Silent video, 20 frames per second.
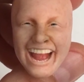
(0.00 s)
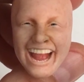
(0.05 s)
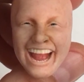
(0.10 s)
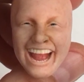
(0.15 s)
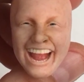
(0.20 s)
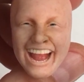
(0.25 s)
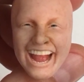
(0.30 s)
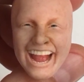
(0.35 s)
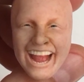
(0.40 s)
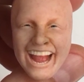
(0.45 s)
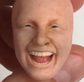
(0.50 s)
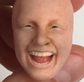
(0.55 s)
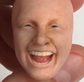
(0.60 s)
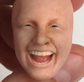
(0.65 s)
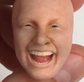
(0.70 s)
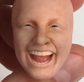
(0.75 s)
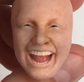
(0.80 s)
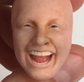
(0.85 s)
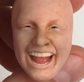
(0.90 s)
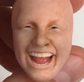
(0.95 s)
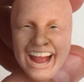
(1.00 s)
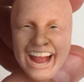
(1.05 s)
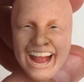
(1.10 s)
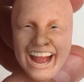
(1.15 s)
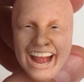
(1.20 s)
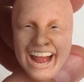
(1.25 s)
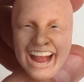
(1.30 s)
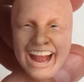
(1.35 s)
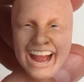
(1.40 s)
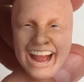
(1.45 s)
So
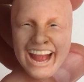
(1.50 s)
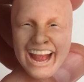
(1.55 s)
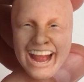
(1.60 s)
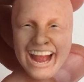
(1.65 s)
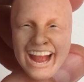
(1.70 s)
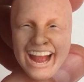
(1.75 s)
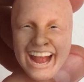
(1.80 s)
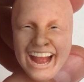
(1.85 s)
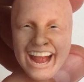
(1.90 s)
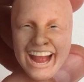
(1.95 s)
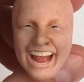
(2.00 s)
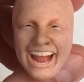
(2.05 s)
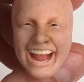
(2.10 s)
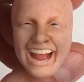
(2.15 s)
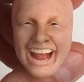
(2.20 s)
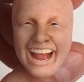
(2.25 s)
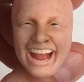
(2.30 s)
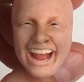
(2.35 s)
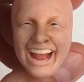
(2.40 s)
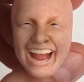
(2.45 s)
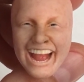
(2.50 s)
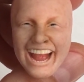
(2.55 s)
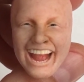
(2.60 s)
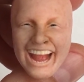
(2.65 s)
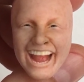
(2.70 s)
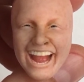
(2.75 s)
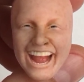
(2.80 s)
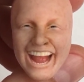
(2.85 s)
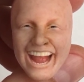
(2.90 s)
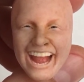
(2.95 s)
there's all the links
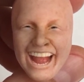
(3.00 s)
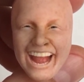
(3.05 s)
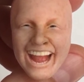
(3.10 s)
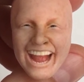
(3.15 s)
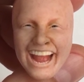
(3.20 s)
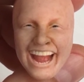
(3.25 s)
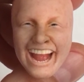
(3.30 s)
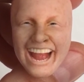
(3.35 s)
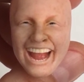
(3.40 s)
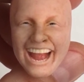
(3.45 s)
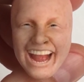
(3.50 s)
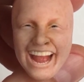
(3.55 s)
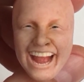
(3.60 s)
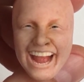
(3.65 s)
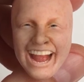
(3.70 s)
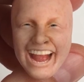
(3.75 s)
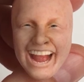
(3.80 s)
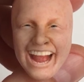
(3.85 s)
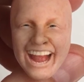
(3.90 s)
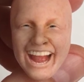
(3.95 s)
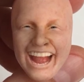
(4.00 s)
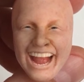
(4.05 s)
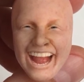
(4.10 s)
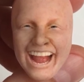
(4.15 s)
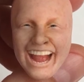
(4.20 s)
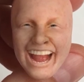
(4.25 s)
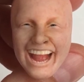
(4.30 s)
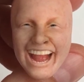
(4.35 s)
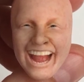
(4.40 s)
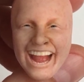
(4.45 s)
now, and you can
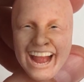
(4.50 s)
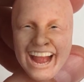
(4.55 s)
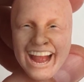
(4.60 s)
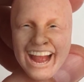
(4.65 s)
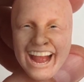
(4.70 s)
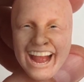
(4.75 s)
find